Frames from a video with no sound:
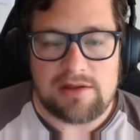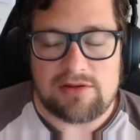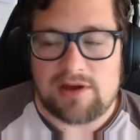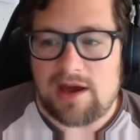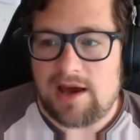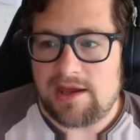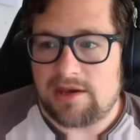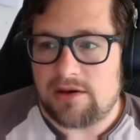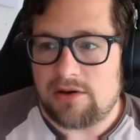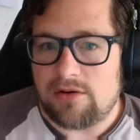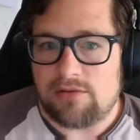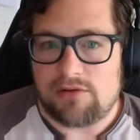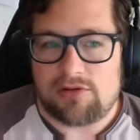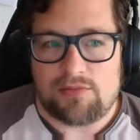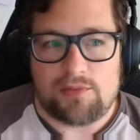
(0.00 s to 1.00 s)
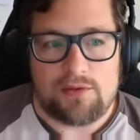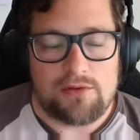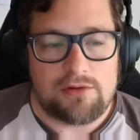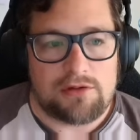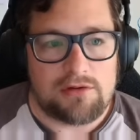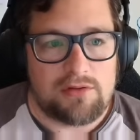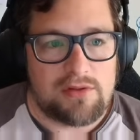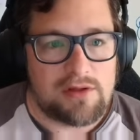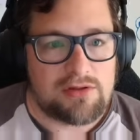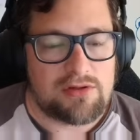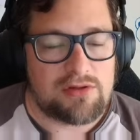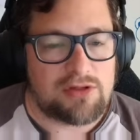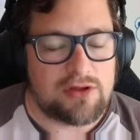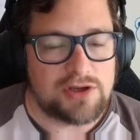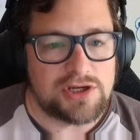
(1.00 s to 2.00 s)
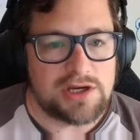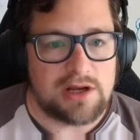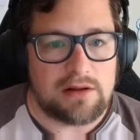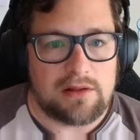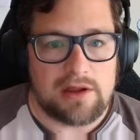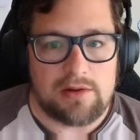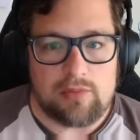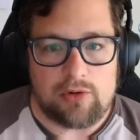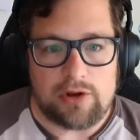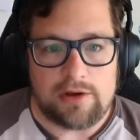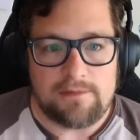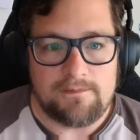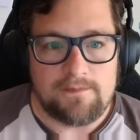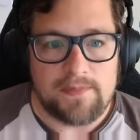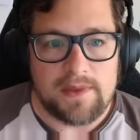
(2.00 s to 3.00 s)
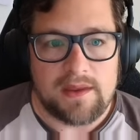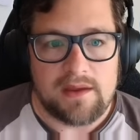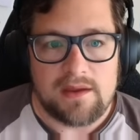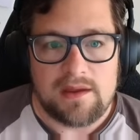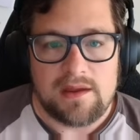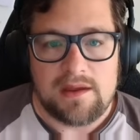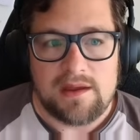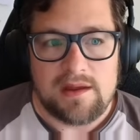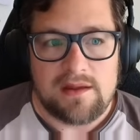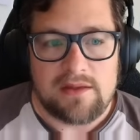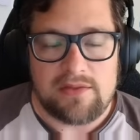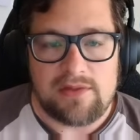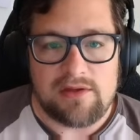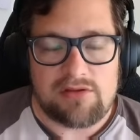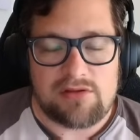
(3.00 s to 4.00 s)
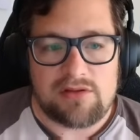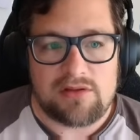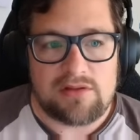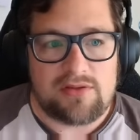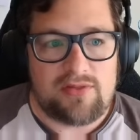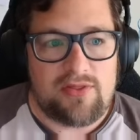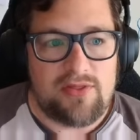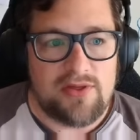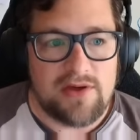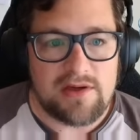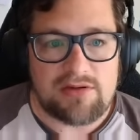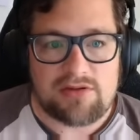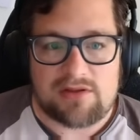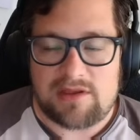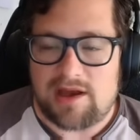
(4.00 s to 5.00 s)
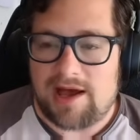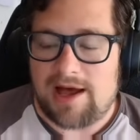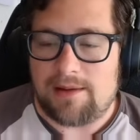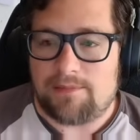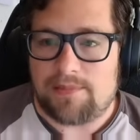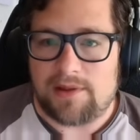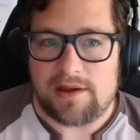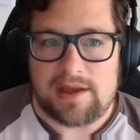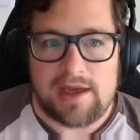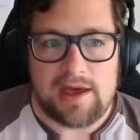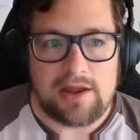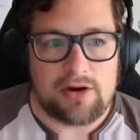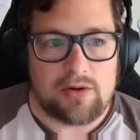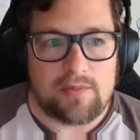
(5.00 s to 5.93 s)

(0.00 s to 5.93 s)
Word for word: is kind of noticeable. So this is the GLM one. This this top like header